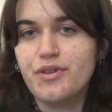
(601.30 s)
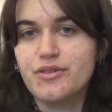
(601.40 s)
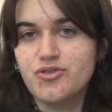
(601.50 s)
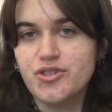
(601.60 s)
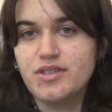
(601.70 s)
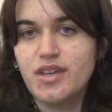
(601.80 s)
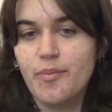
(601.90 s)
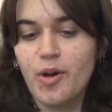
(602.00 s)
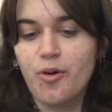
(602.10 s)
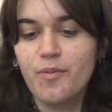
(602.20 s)
Things just came
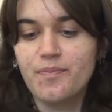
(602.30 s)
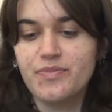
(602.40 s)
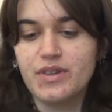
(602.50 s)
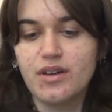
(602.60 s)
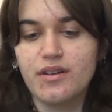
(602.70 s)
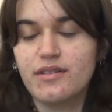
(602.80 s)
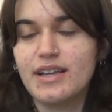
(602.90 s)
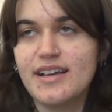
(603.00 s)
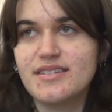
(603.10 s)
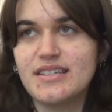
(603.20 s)
out the
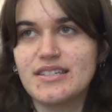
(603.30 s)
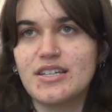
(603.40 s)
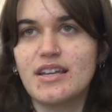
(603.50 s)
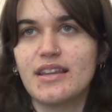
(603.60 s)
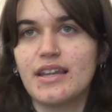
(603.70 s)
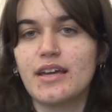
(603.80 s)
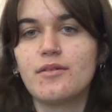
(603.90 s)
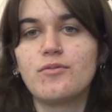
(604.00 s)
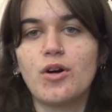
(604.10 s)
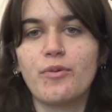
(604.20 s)
last season, and like
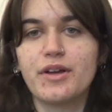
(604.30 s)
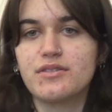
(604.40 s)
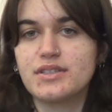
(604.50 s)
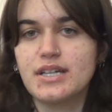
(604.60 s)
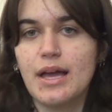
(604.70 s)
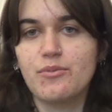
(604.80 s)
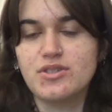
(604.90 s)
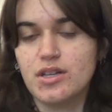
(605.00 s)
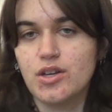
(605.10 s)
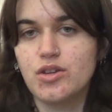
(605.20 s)
A Wrinkle in Time was
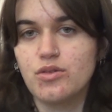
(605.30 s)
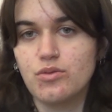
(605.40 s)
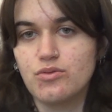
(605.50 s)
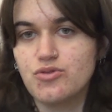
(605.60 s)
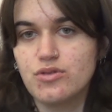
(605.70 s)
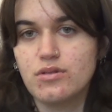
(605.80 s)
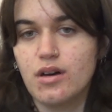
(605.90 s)
like a huge